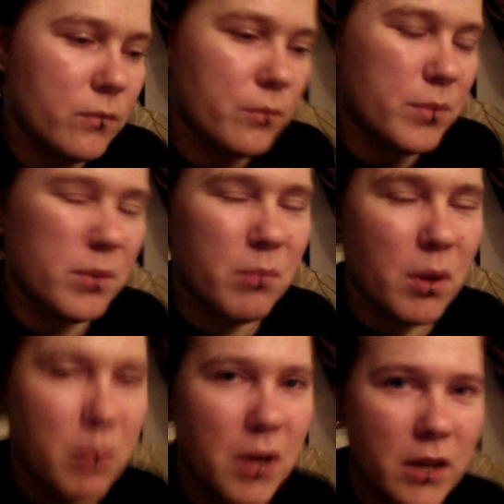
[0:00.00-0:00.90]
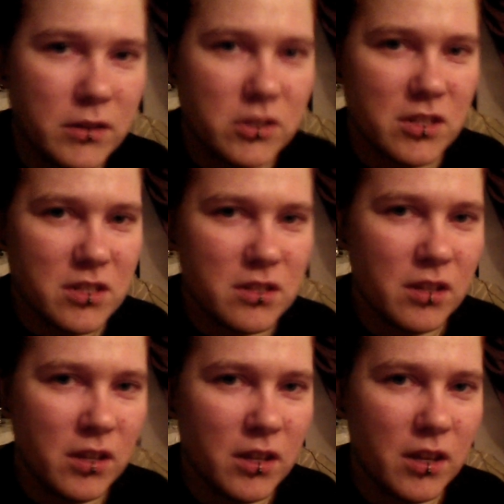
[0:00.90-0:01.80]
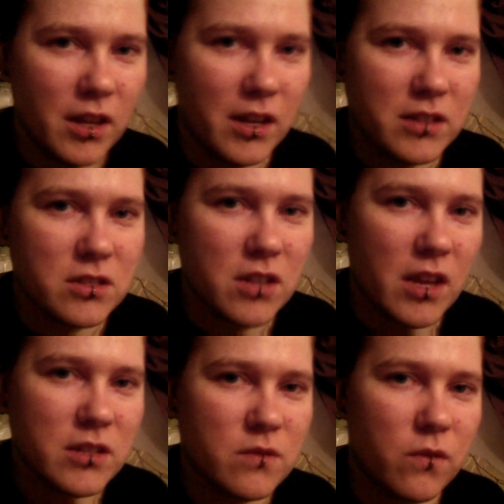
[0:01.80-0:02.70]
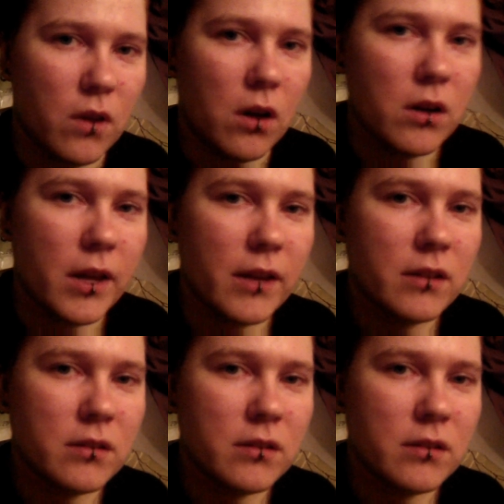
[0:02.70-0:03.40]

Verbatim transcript: but maybe I'll just edit today's vlog and